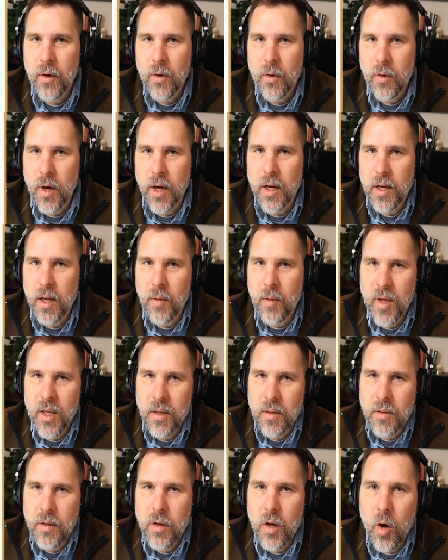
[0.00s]
Right? I
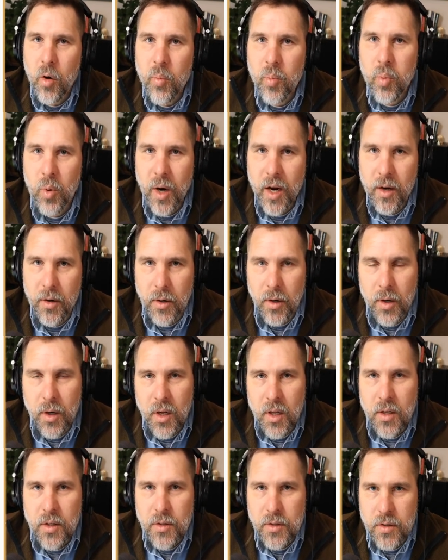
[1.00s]
mean, no brainer.
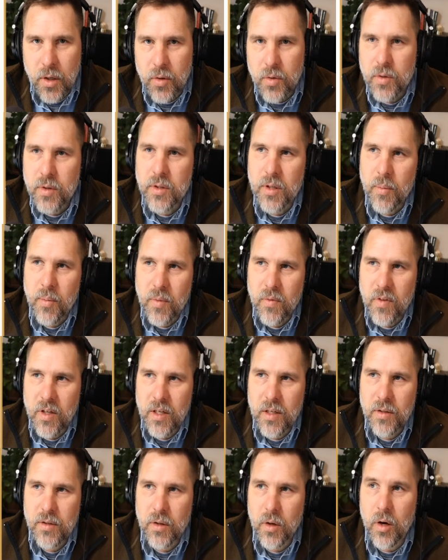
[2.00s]
So some of
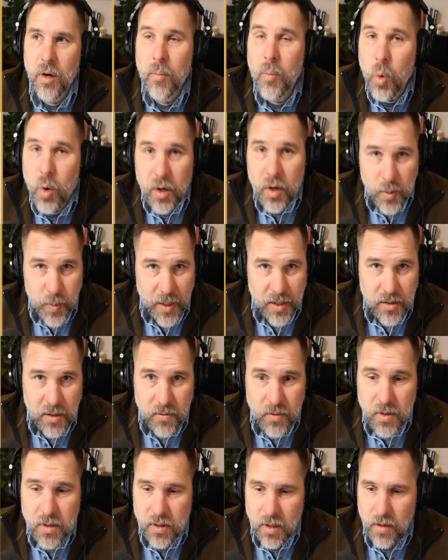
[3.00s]
these are more
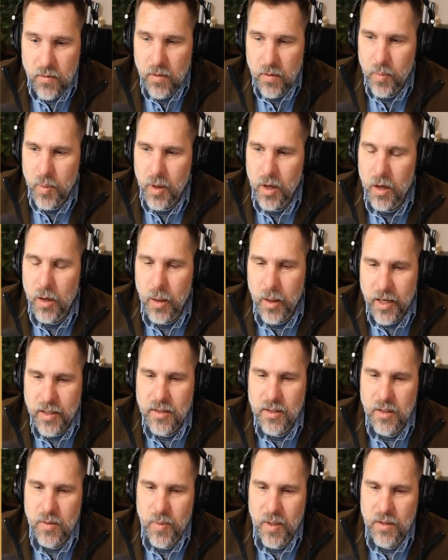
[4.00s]
expensive and some of them are
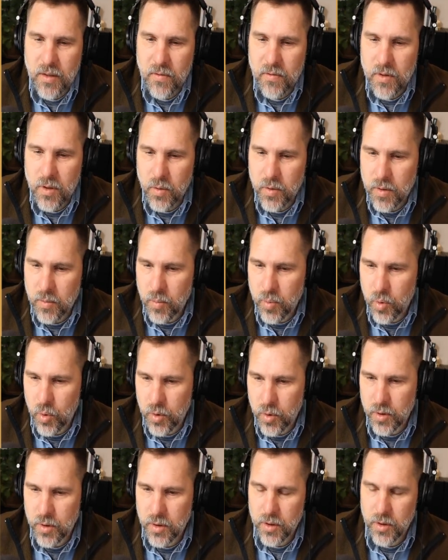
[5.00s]
less expensive. So it's
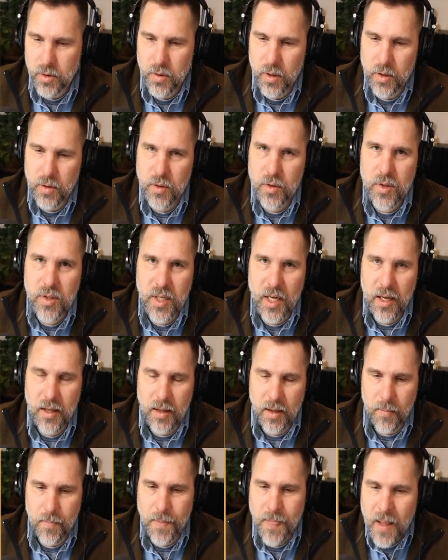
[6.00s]
important to understand
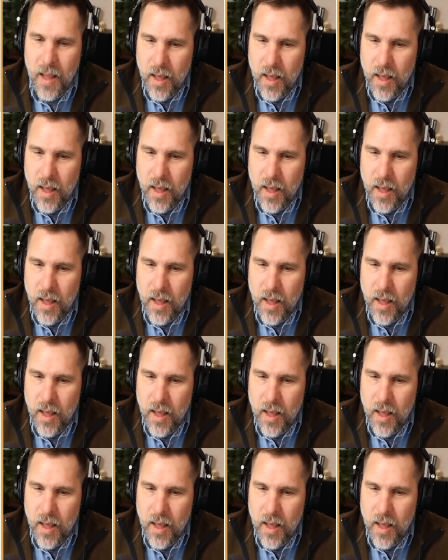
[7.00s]
them.